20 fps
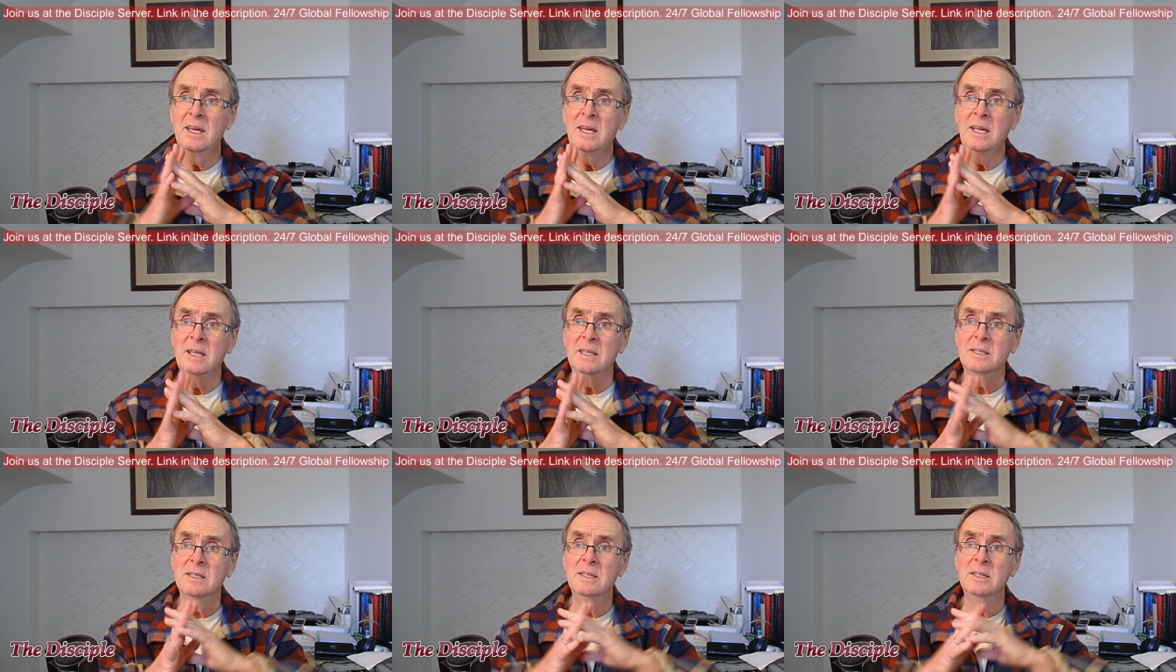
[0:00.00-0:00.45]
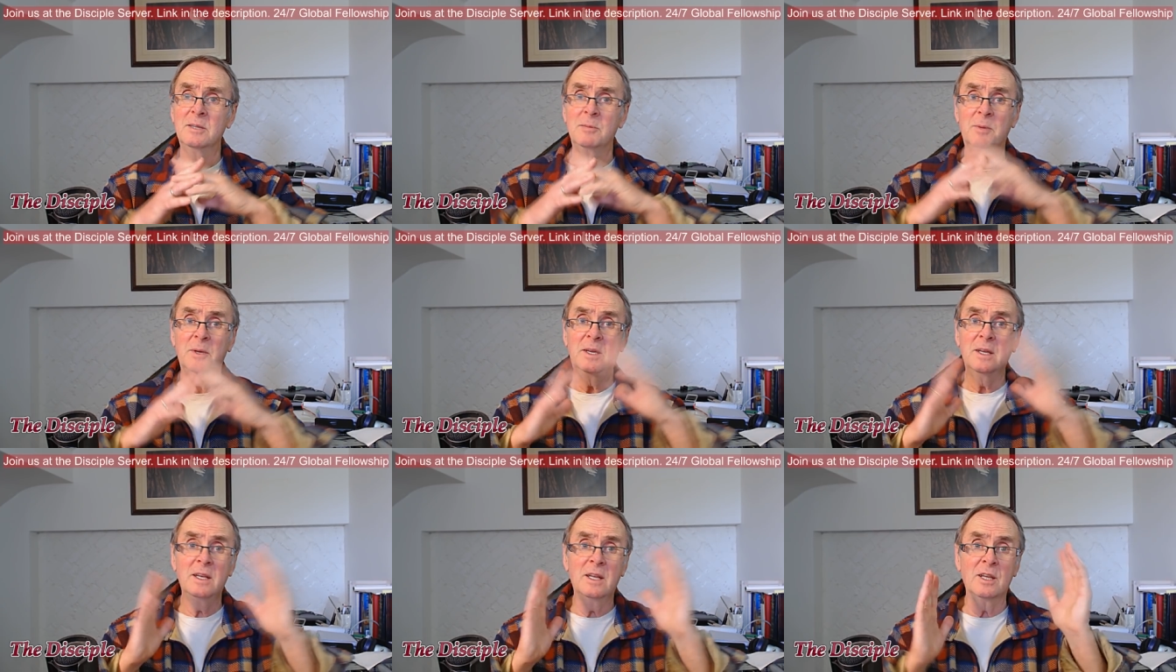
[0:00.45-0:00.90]
in
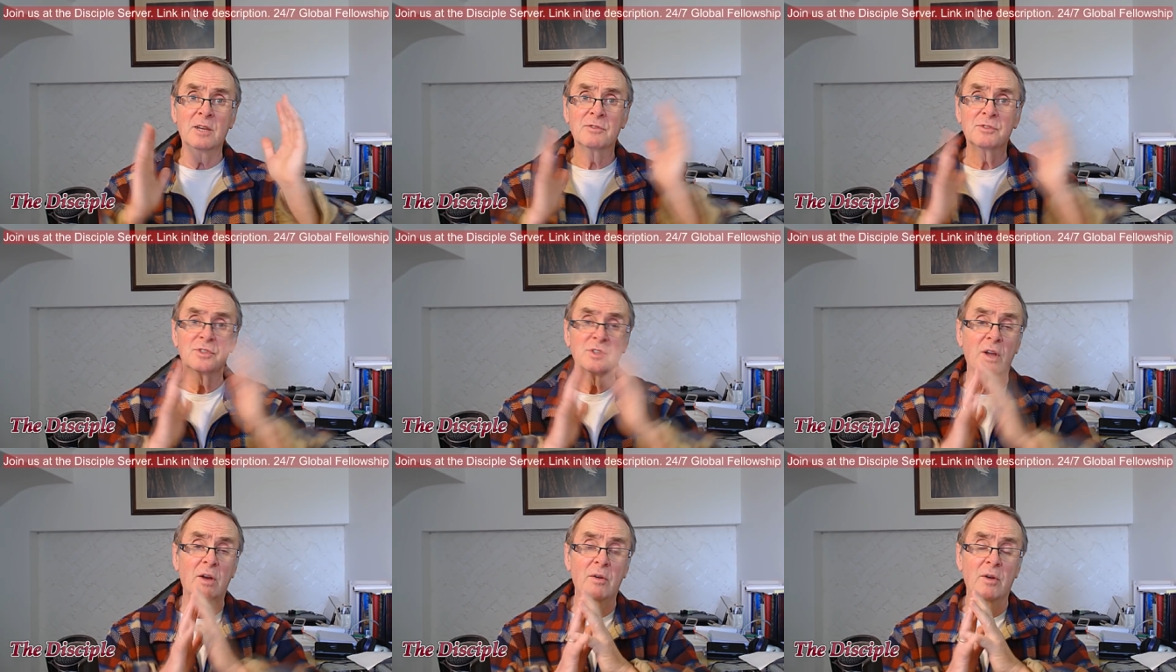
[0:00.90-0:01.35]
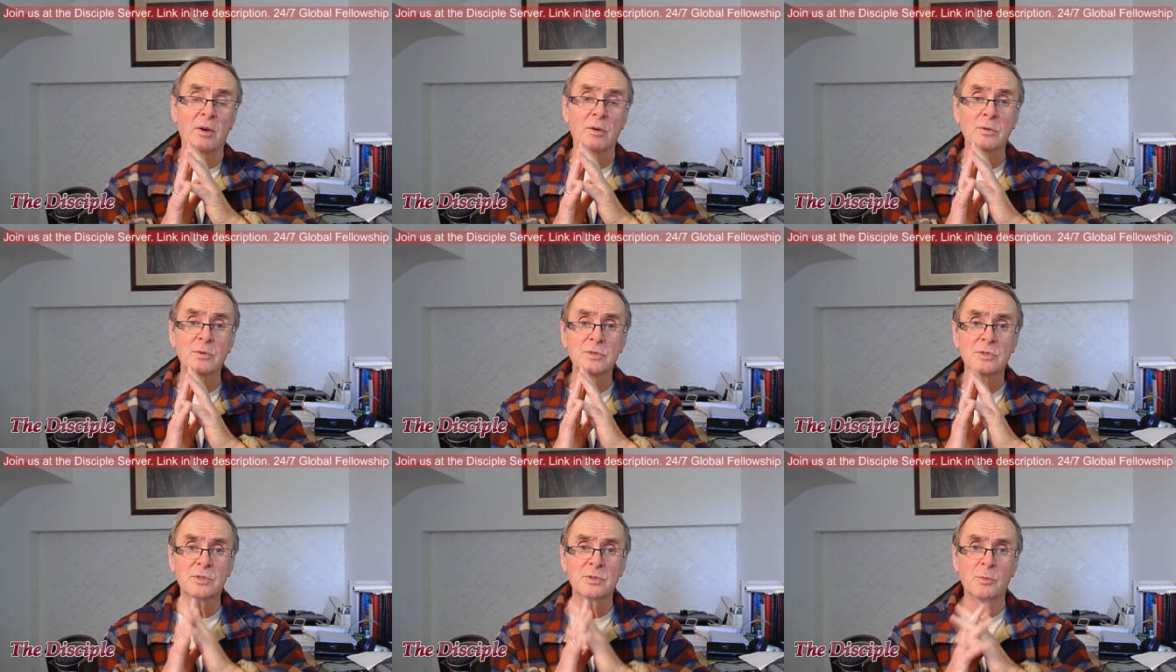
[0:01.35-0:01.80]
the beginning of
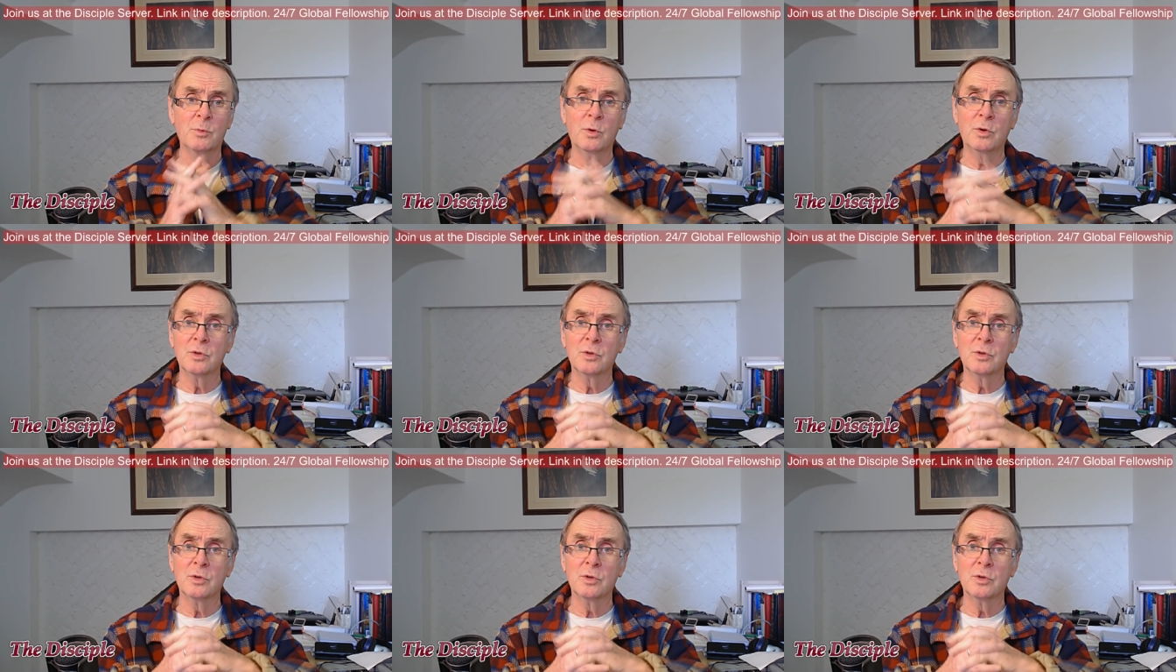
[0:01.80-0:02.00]
sorrows,